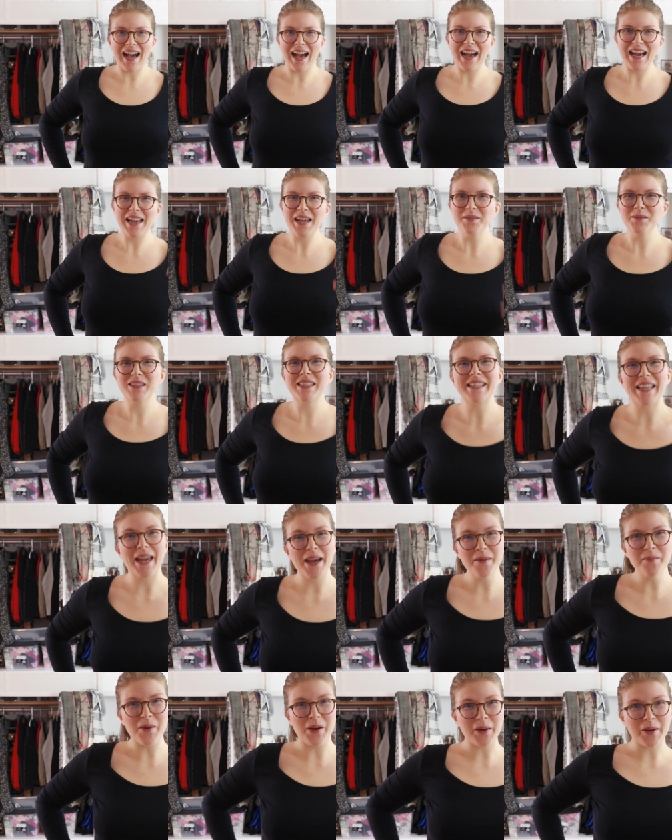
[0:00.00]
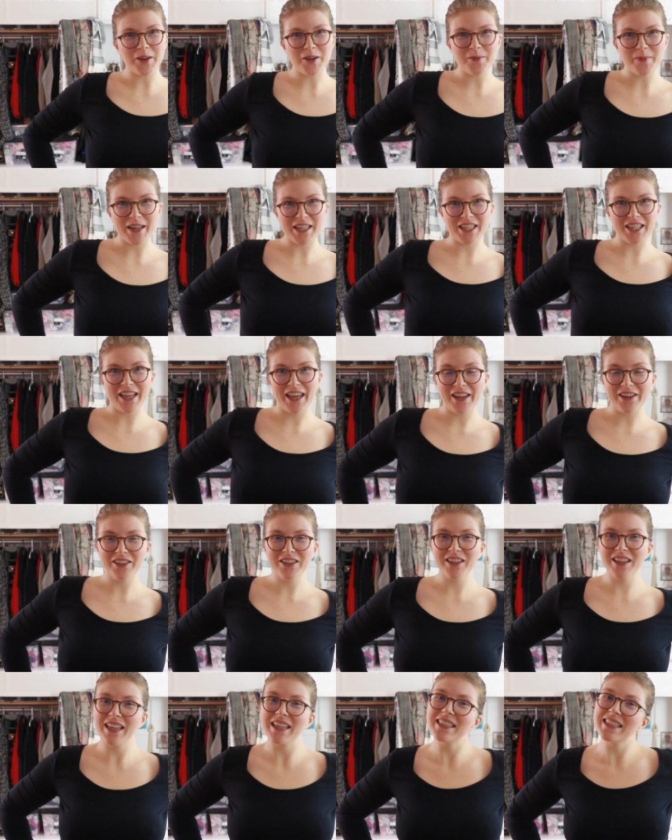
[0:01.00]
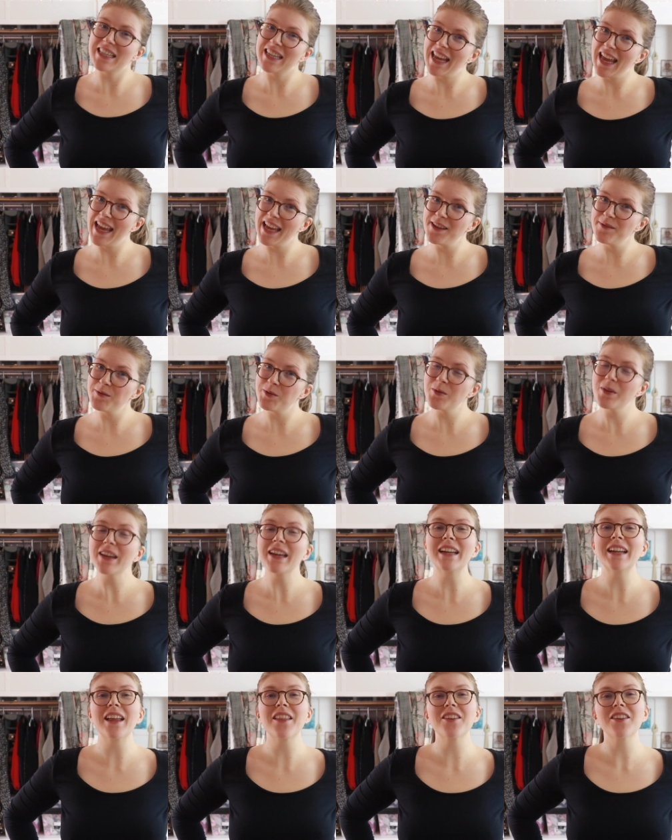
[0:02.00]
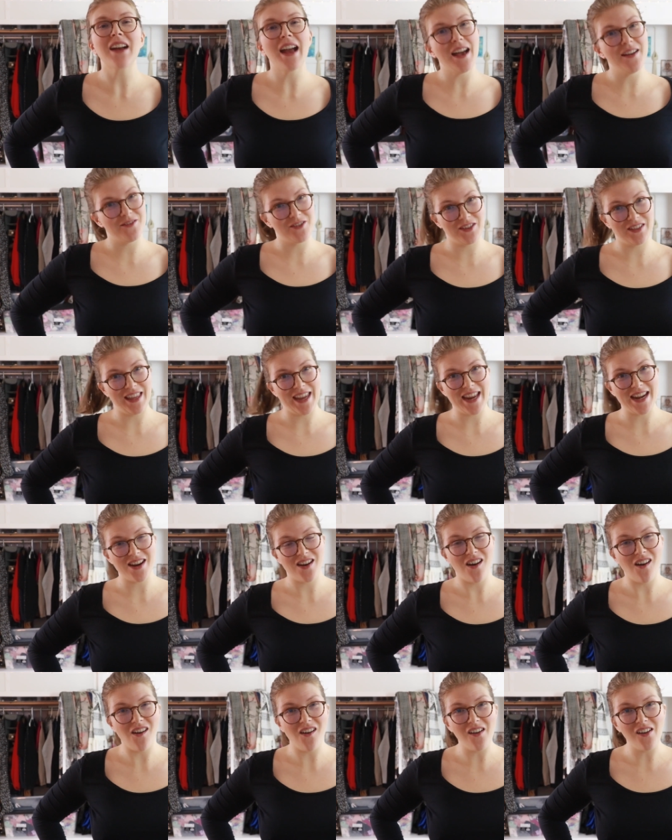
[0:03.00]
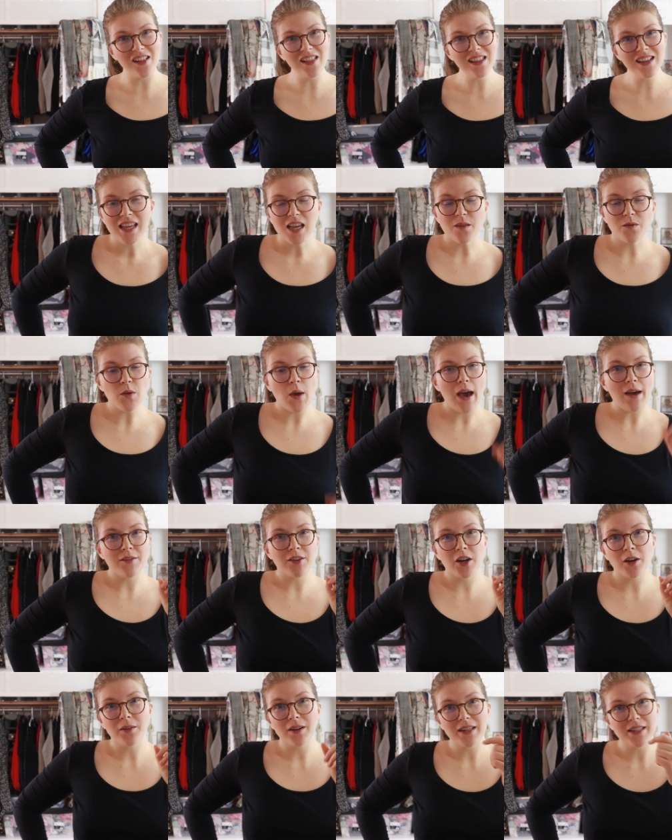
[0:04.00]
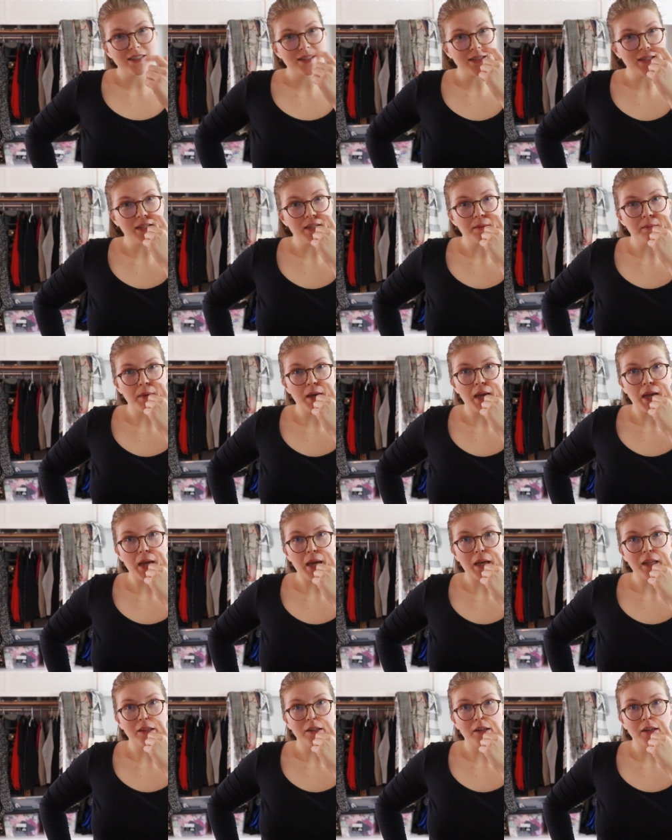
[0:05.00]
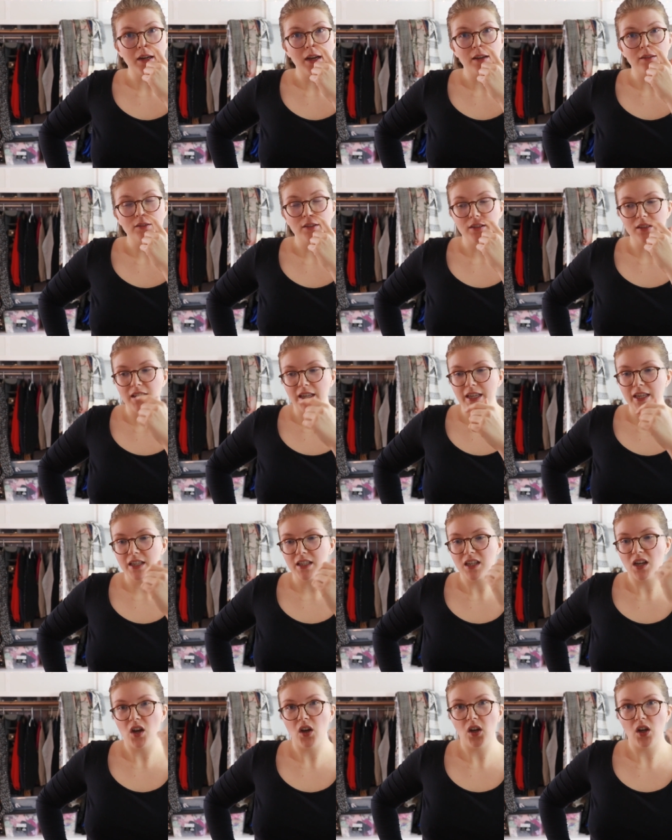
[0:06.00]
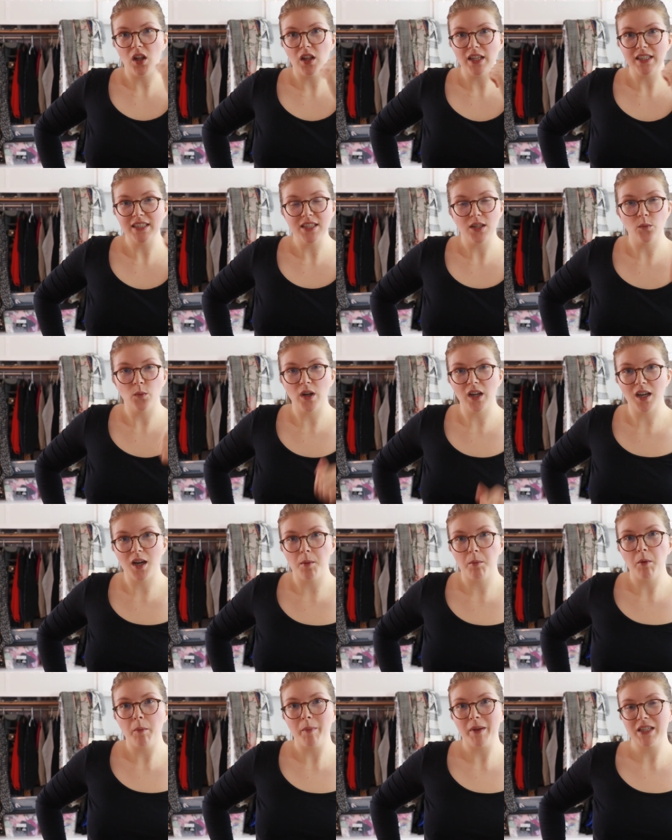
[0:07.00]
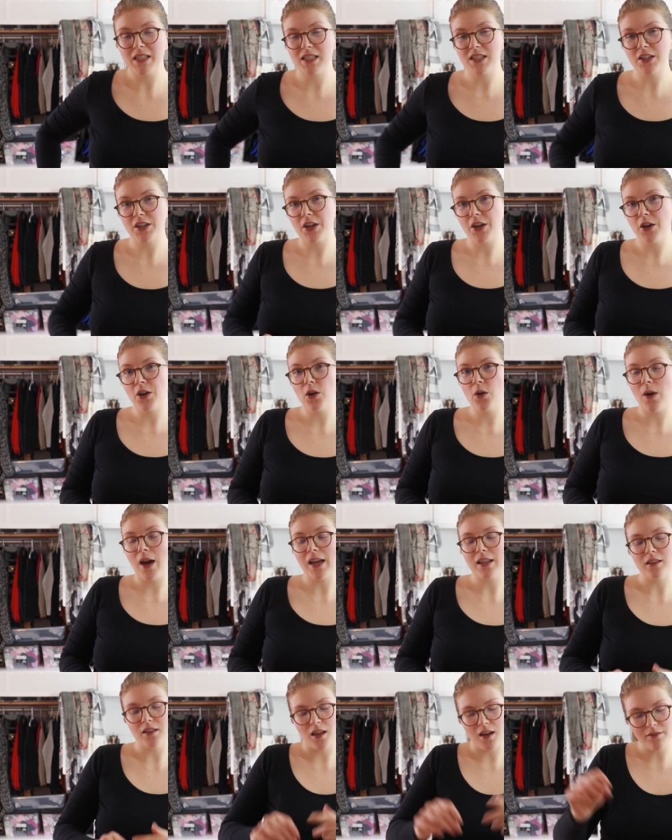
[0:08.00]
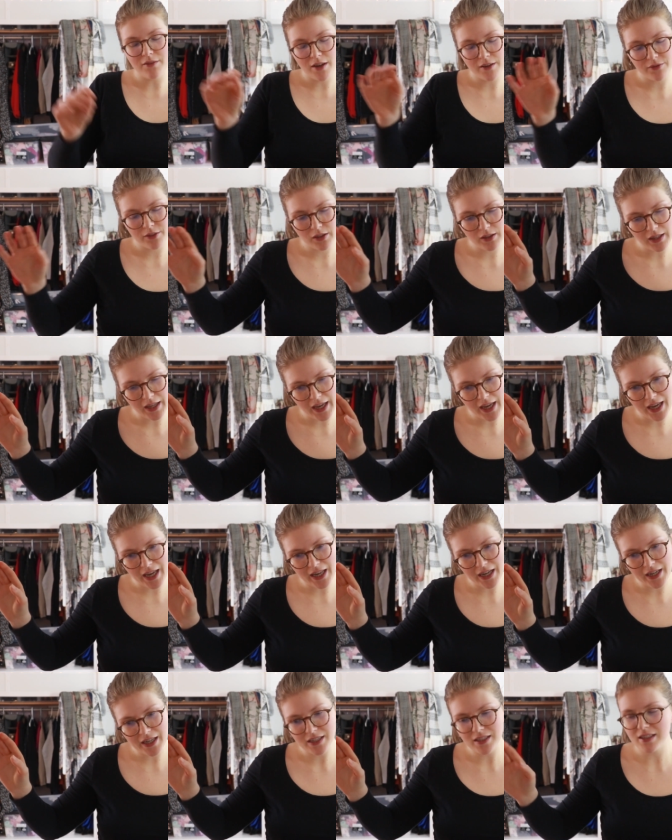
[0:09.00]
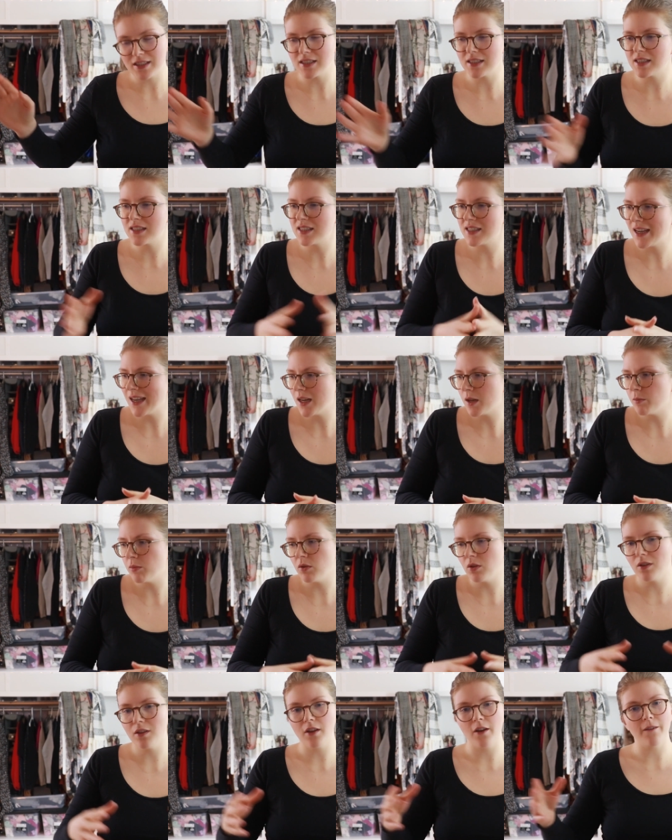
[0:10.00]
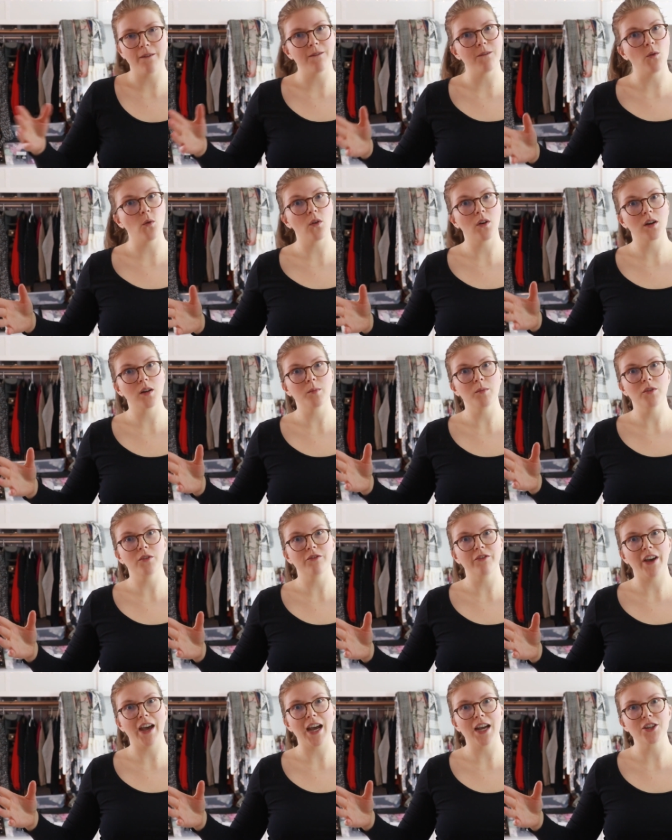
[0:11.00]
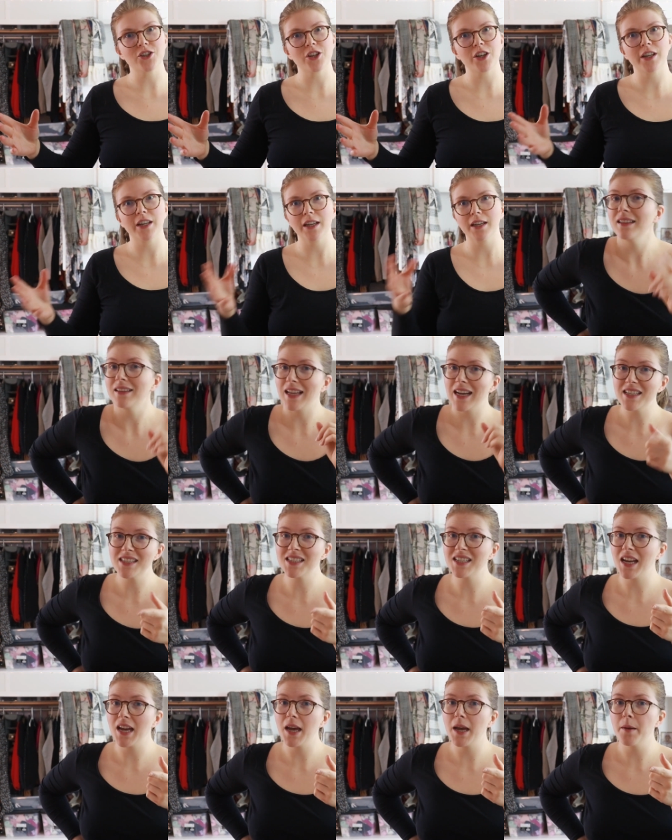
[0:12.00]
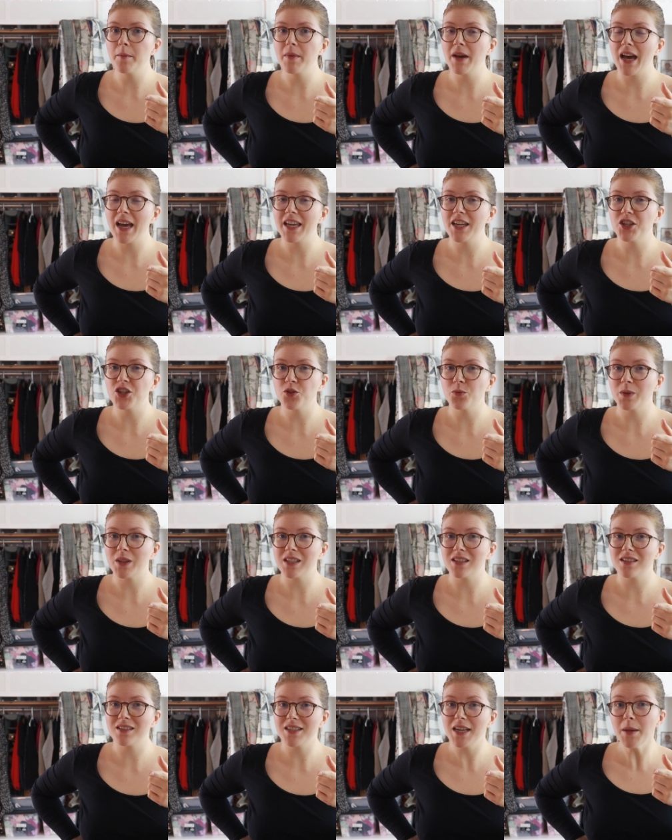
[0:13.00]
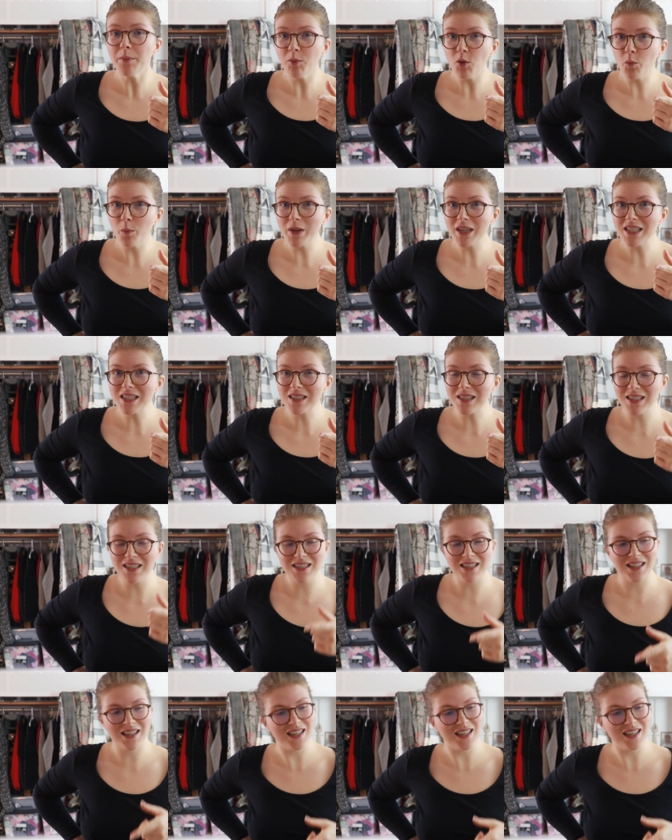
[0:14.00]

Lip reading: Hi, I'm Sam. Welcome to my channel, and today I'm doing another Everlane haul. If you haven't already seen my other Everlane haul, I did one a couple months ago. I love Everlane, sustainable, affordable fashion. Last time I hit you with the staple pieces.